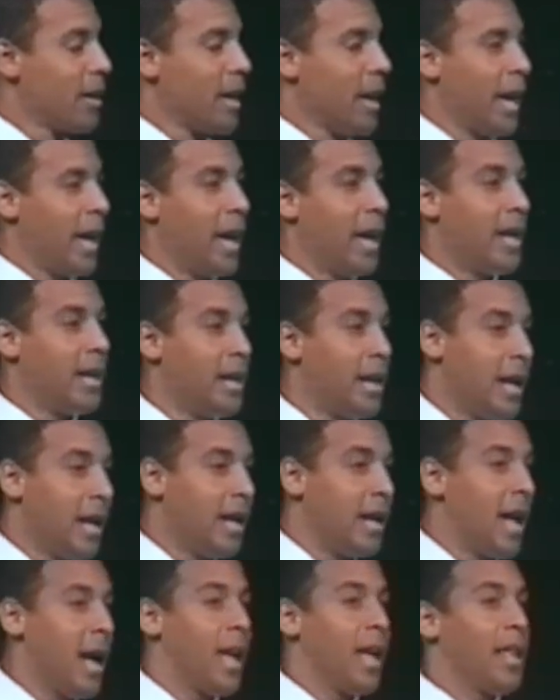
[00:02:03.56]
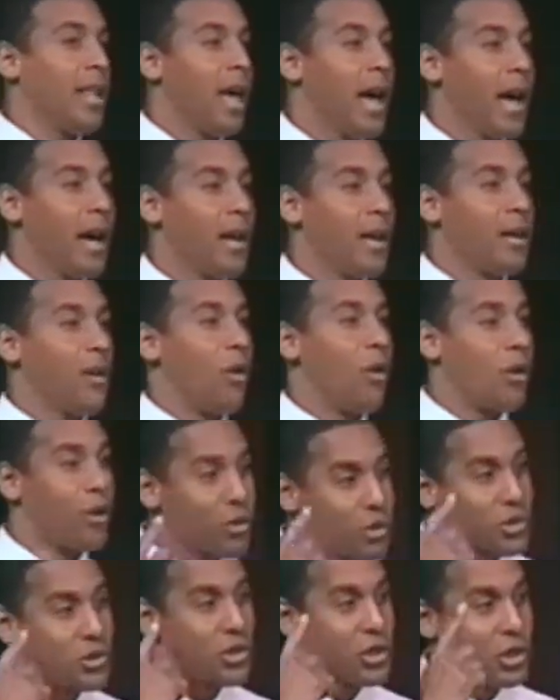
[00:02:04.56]
And not only that,
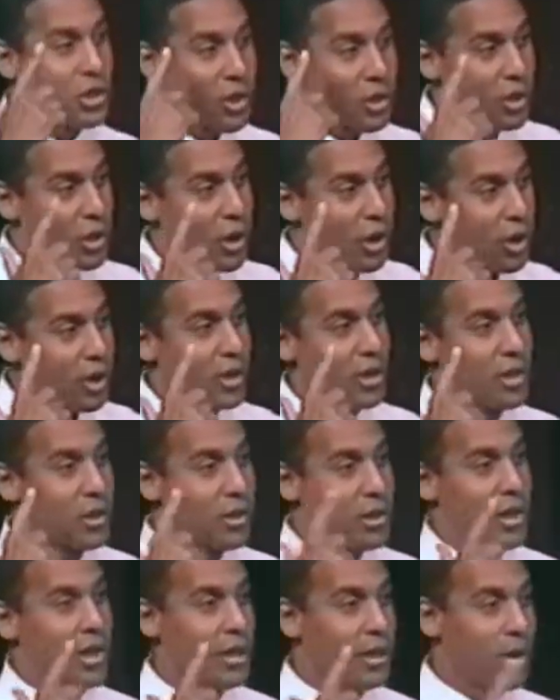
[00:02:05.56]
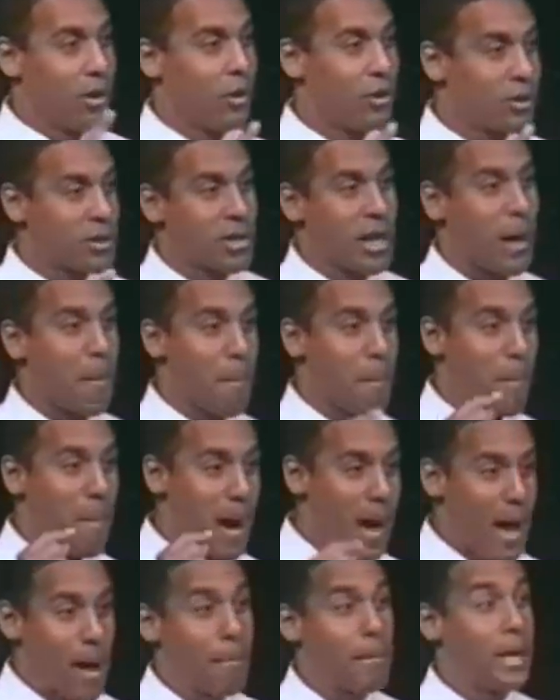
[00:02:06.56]
your little kid knows that
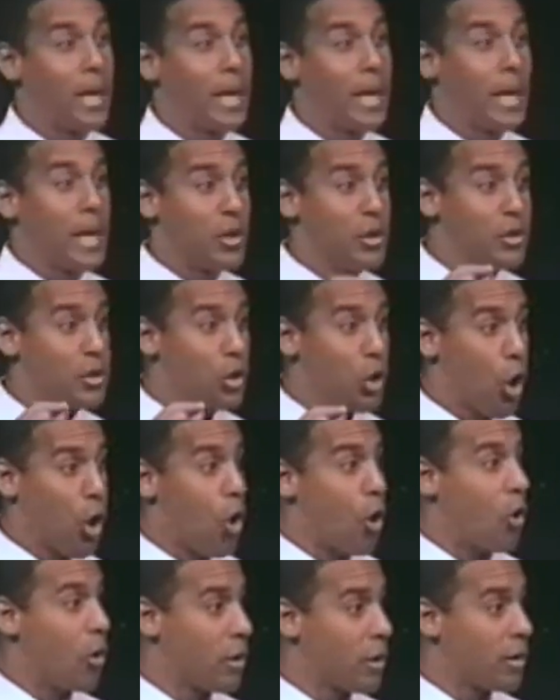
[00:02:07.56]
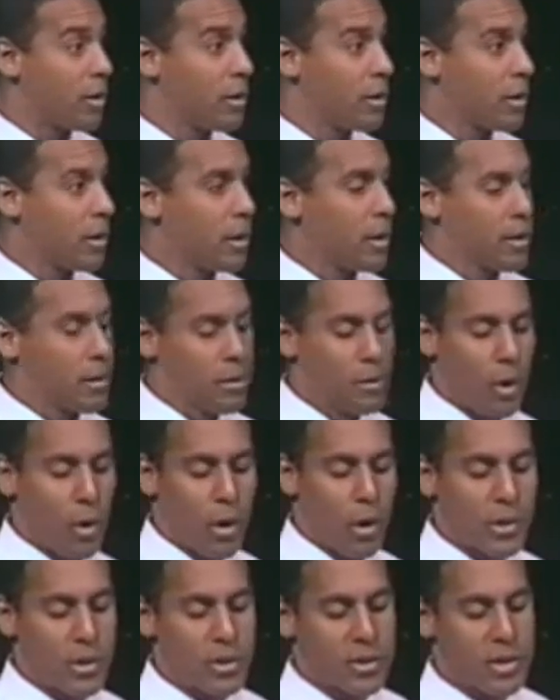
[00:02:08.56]
mommy is gone.
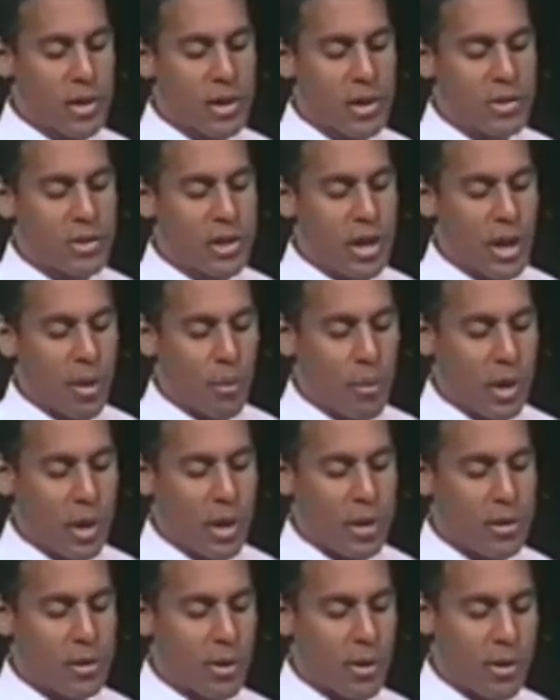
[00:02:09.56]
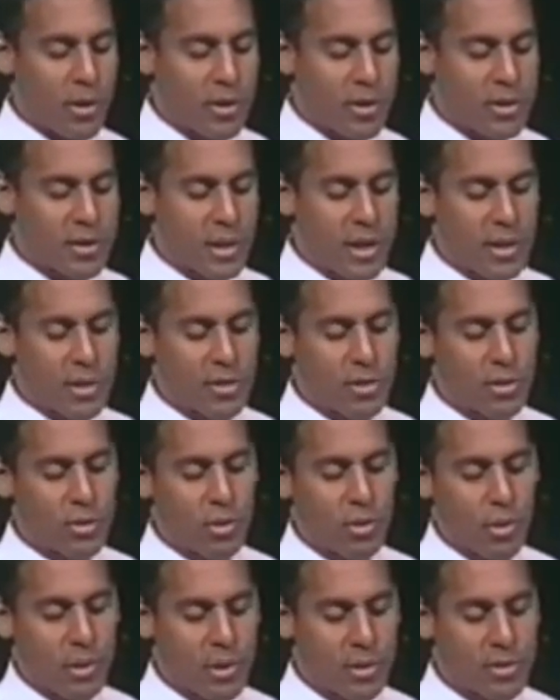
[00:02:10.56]
Don't understand jetway, don't understand
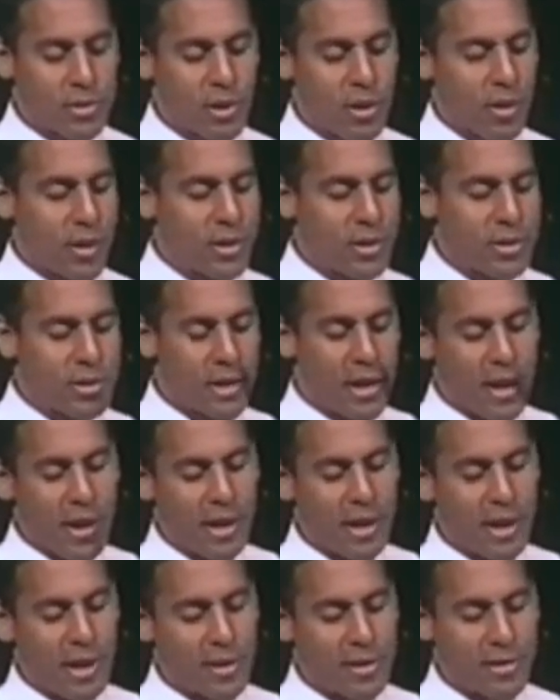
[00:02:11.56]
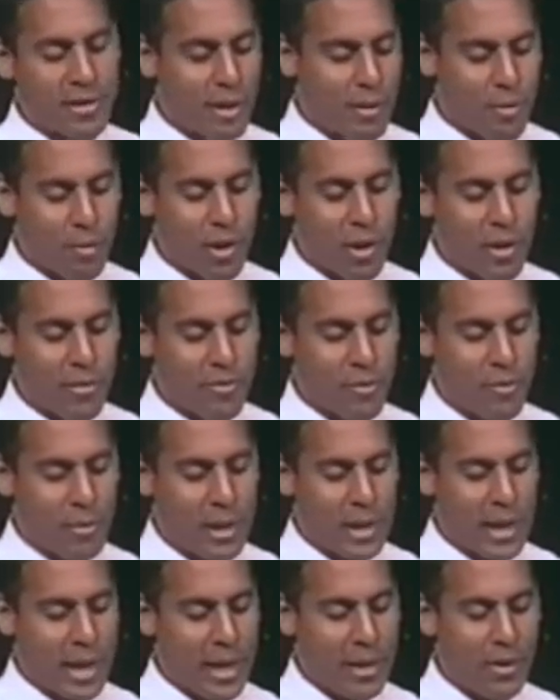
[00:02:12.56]
stewardess, don't understand getting something ready for me
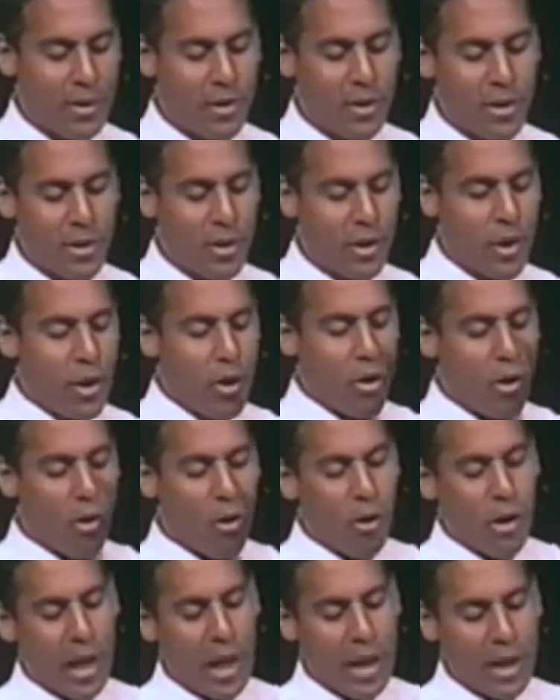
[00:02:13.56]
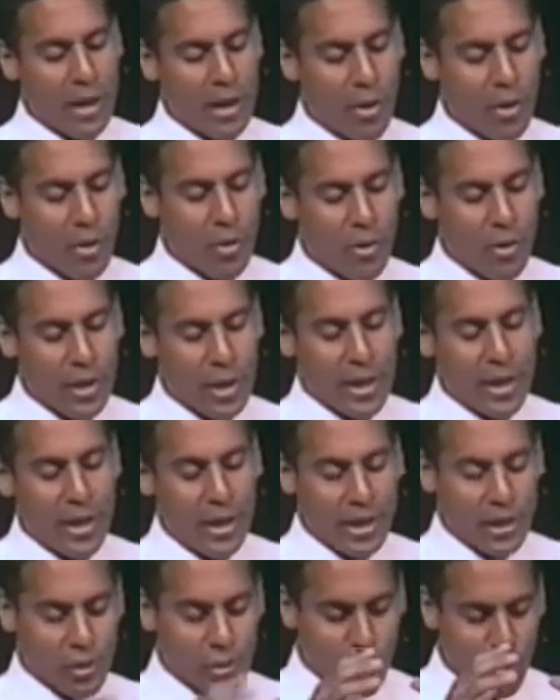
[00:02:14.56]
later on. All I know
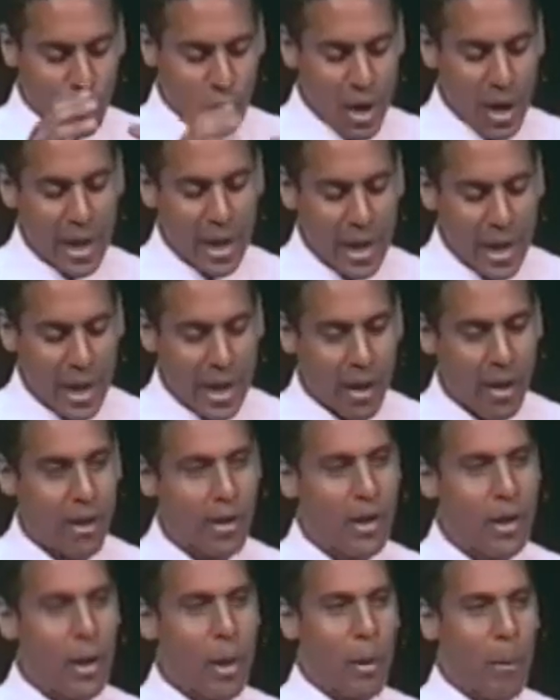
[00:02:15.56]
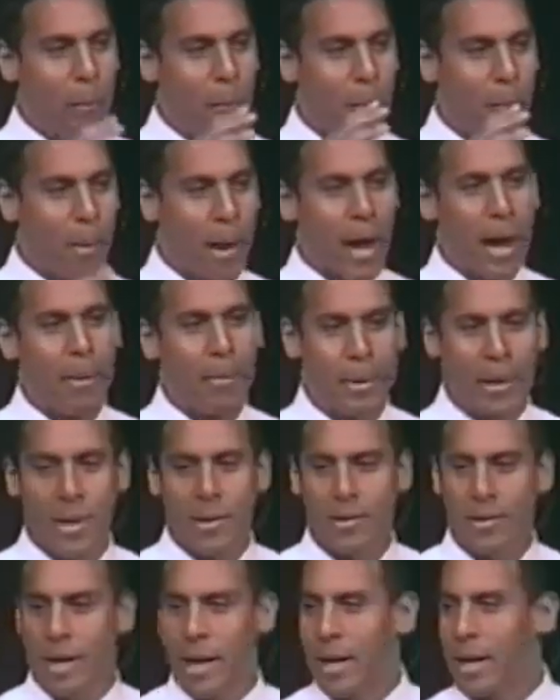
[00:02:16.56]
is right now, mommy
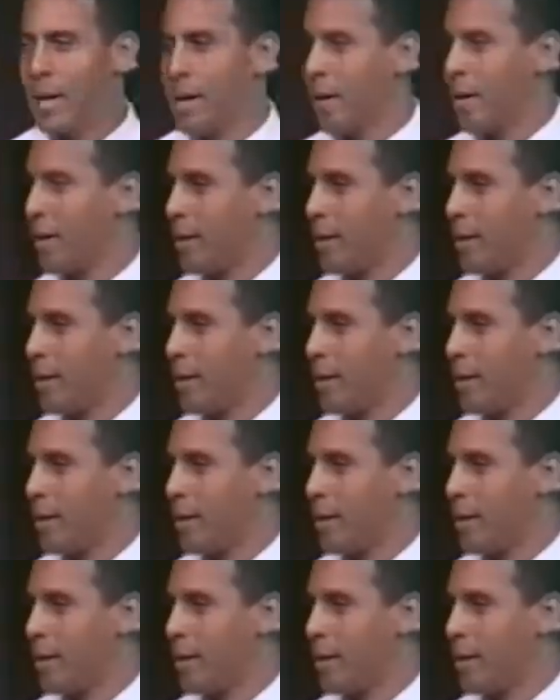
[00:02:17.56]
is not here.